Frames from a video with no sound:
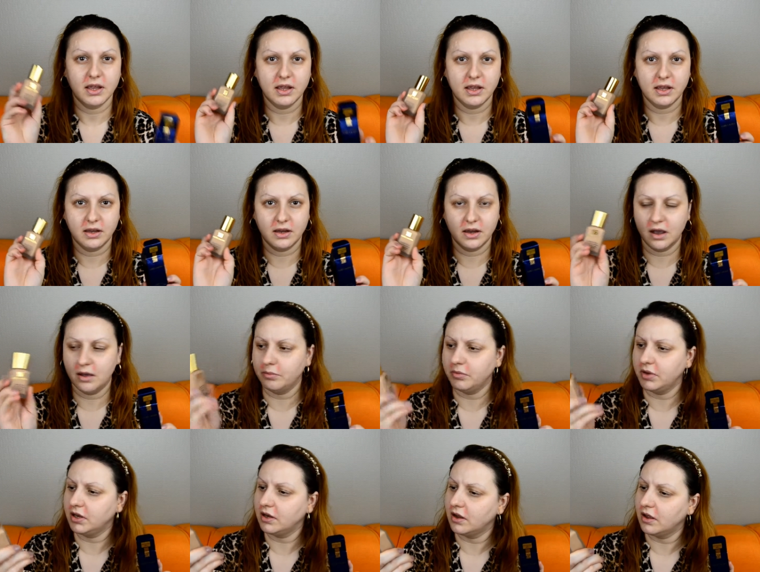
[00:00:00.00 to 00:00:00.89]
it come
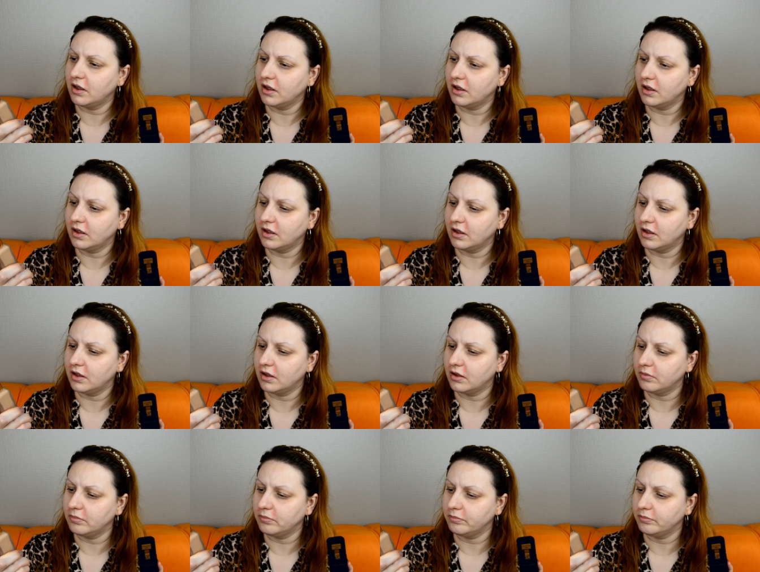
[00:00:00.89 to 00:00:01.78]
in
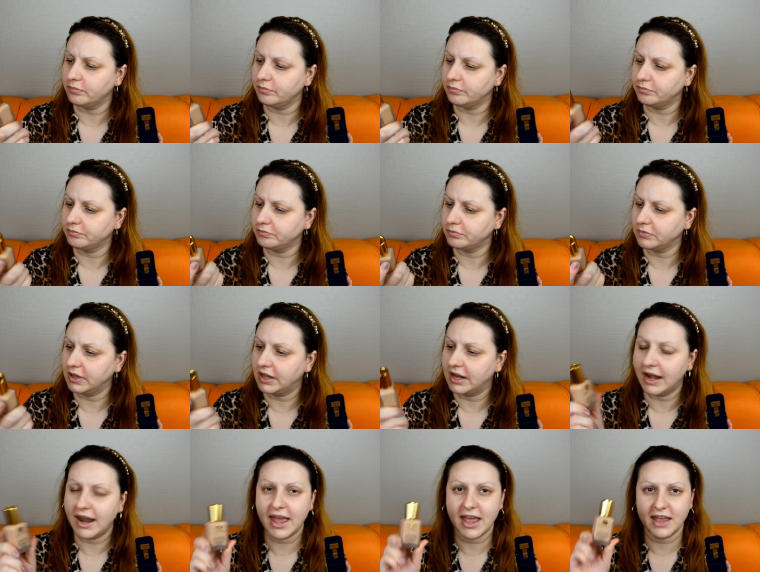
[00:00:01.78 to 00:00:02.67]
a
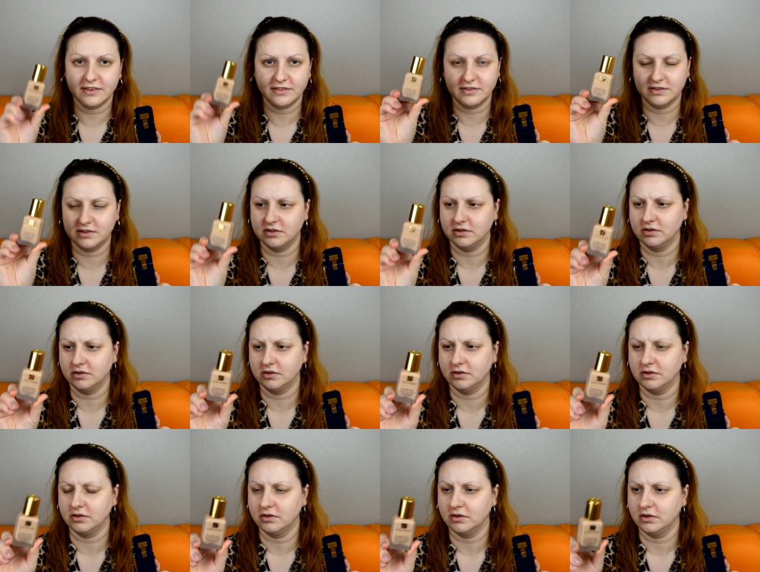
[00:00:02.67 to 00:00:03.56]
glass
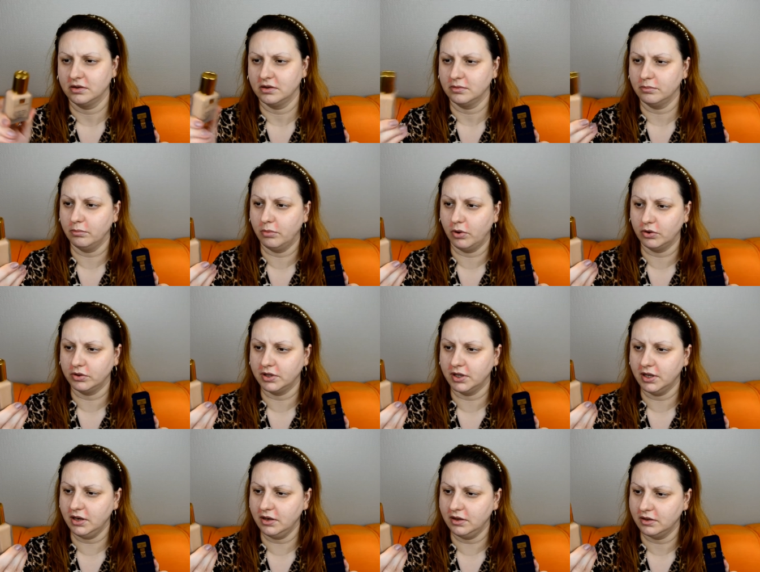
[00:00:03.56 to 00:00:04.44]

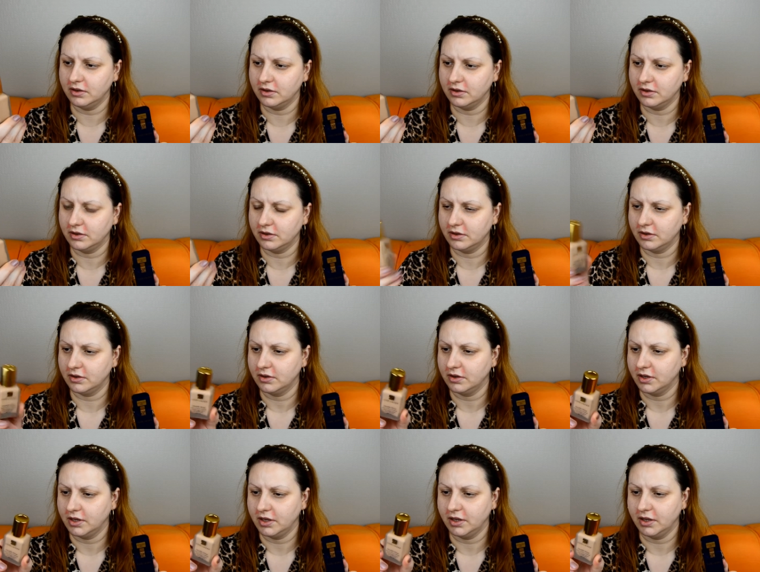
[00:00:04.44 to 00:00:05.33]
bottle
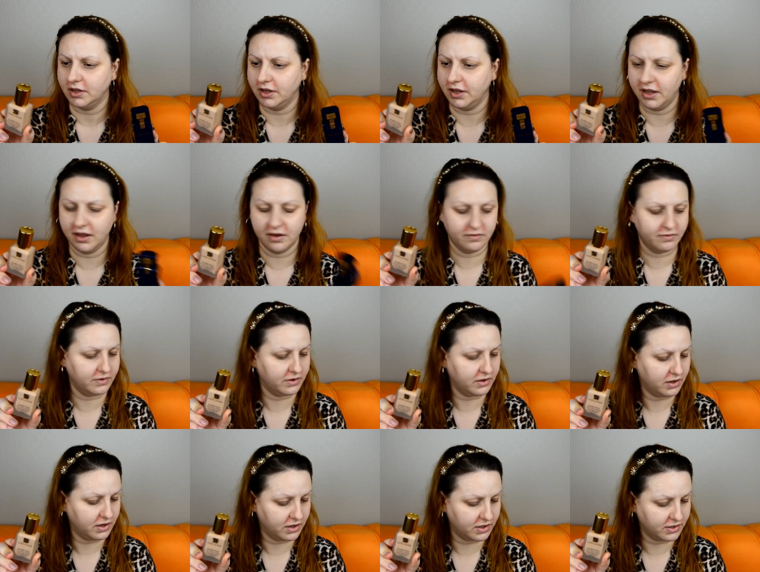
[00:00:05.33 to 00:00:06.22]
you have
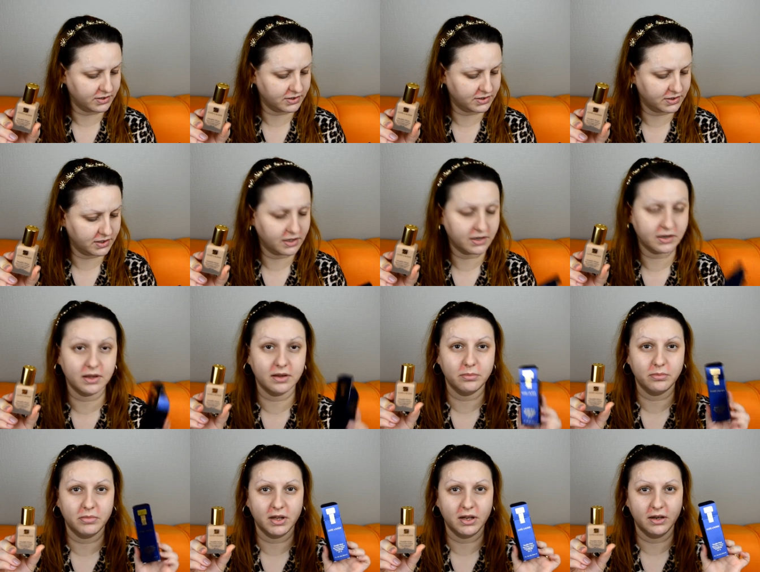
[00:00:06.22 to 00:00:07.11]
uh, 30
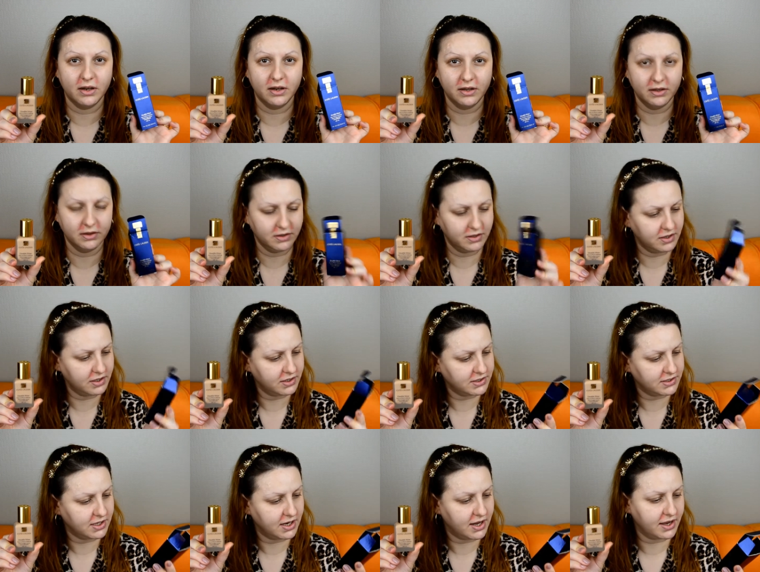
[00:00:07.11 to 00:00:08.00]

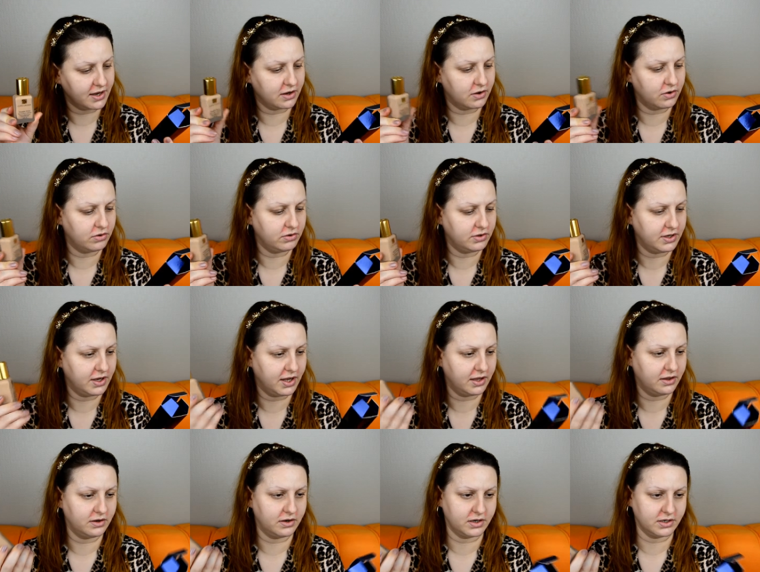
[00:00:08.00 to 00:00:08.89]
milliliters like all the
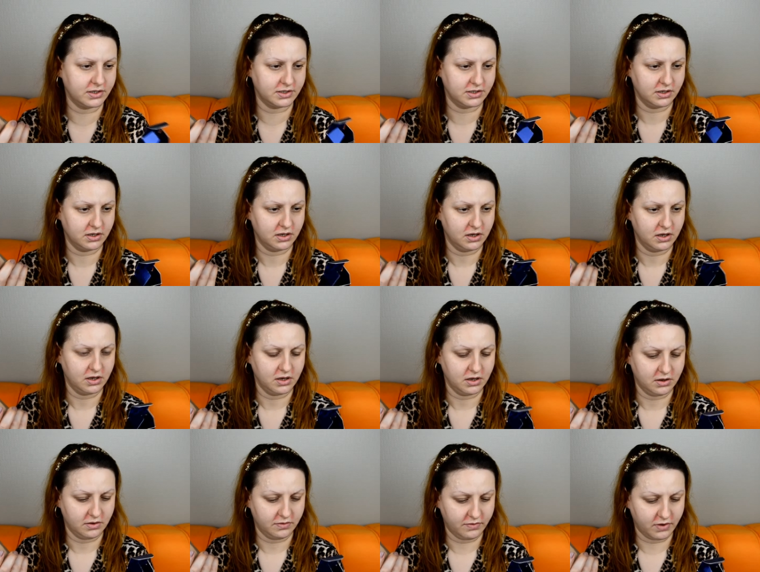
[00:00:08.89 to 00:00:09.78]
others
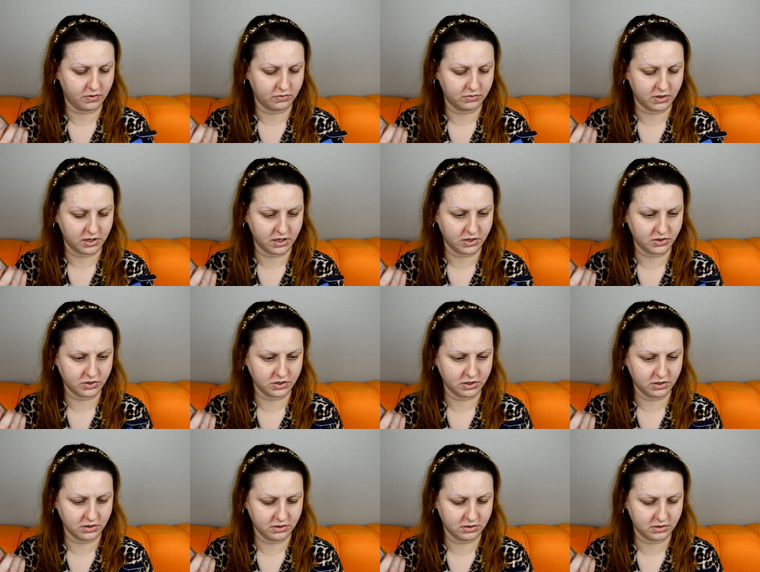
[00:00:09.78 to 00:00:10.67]

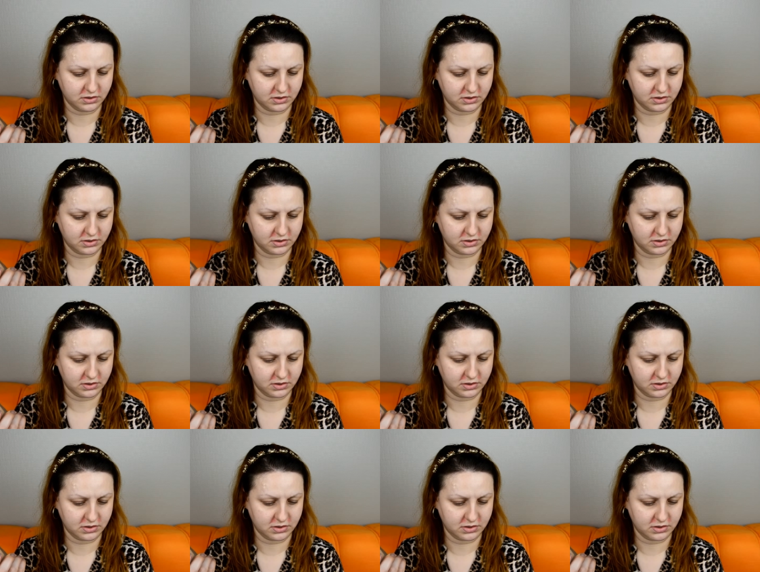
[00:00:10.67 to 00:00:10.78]
foundations